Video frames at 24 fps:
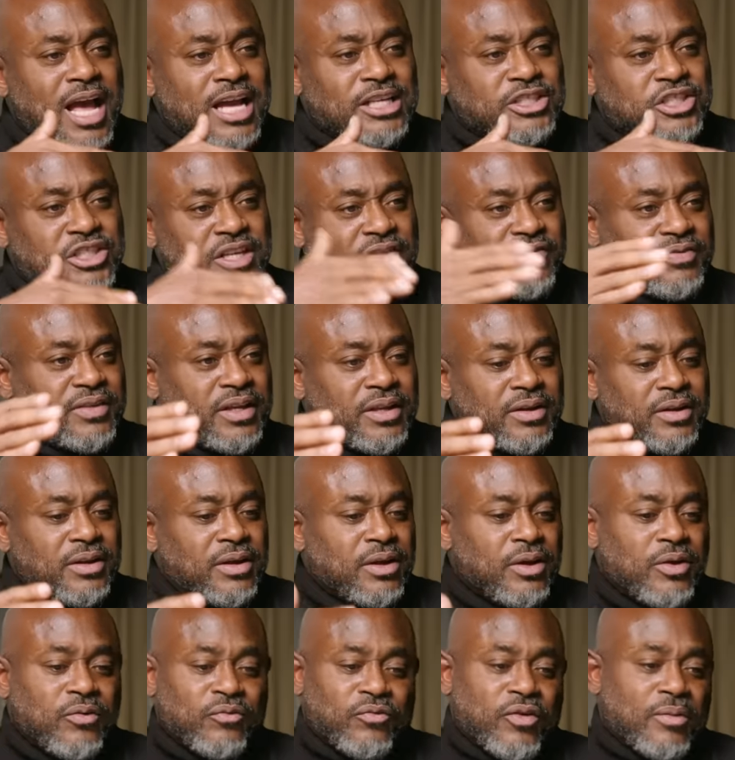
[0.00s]
has
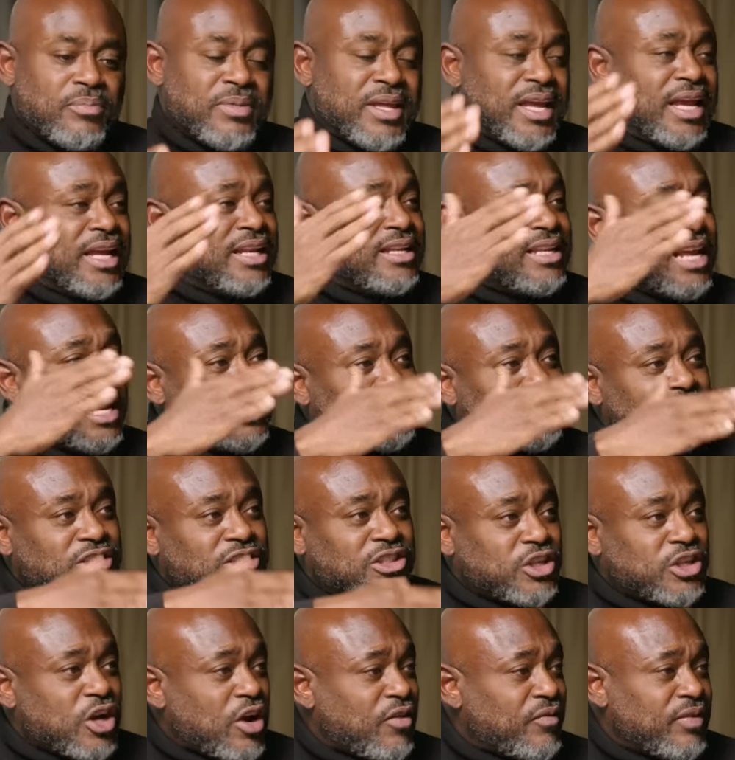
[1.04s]
shifted from the
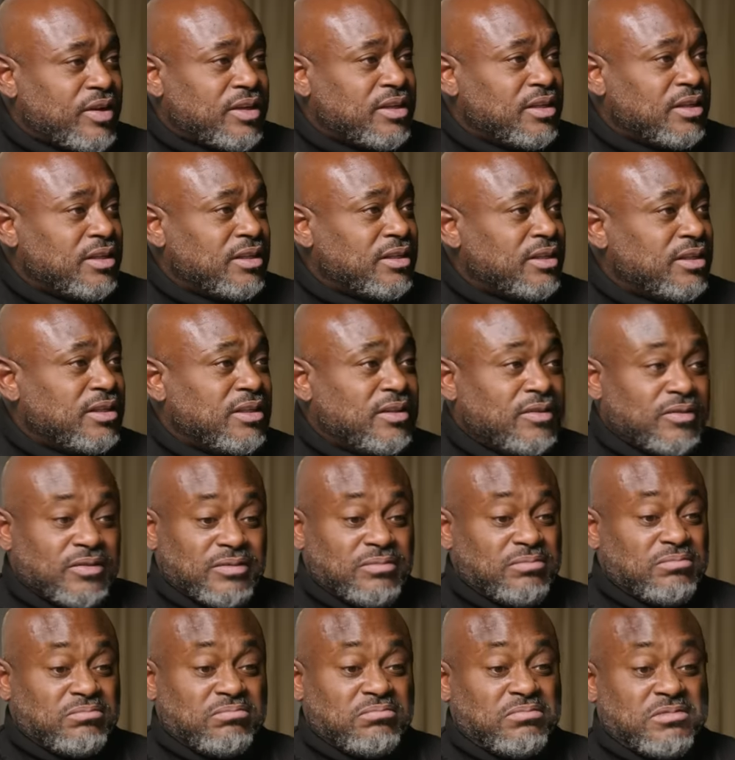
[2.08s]
indentured servant,
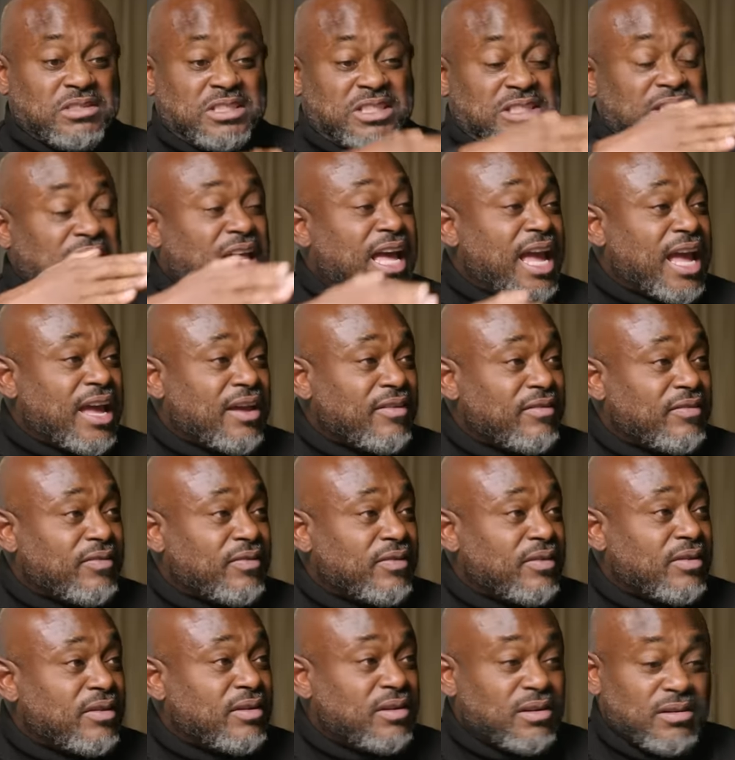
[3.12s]
the
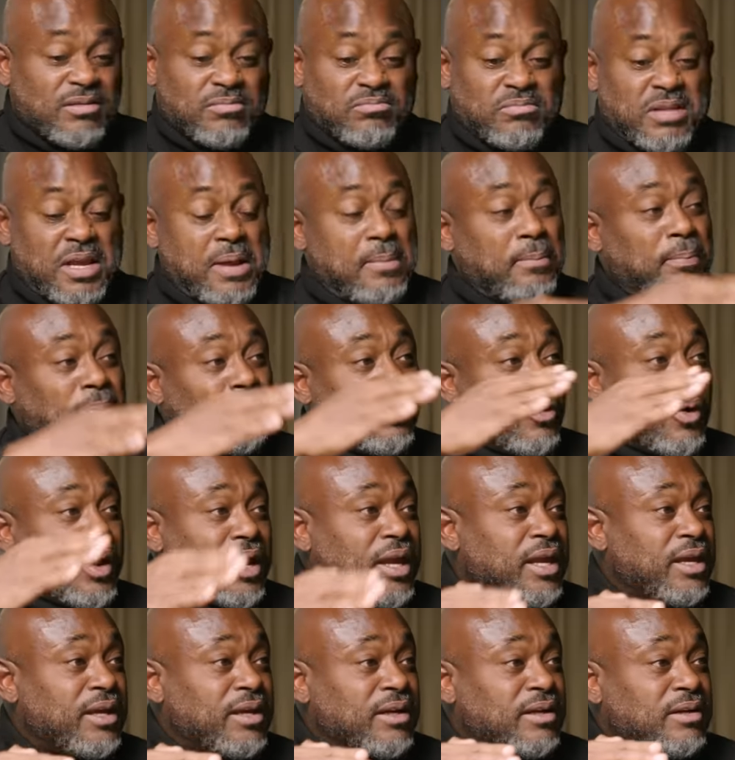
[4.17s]
slave, the
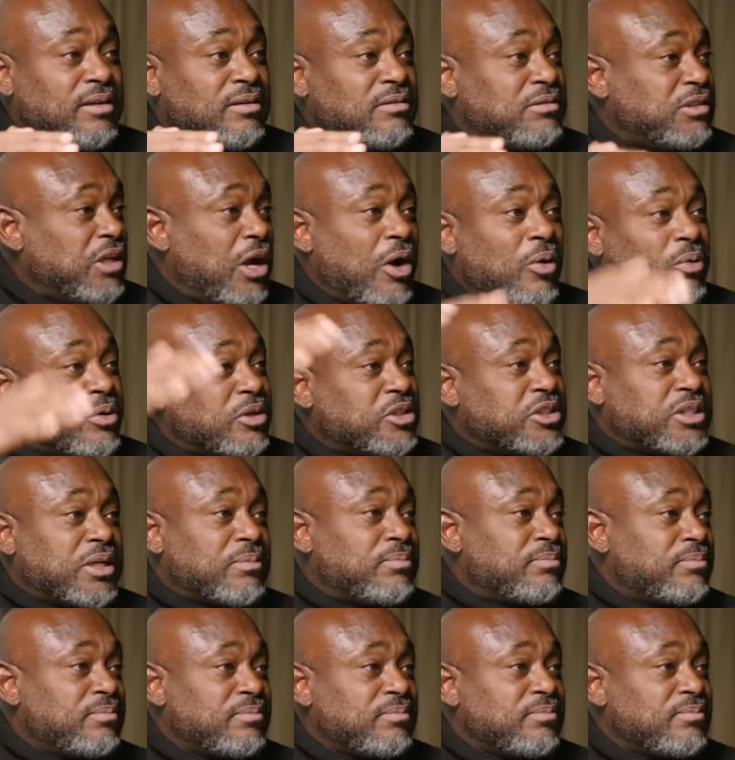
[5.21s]
employee to ownership.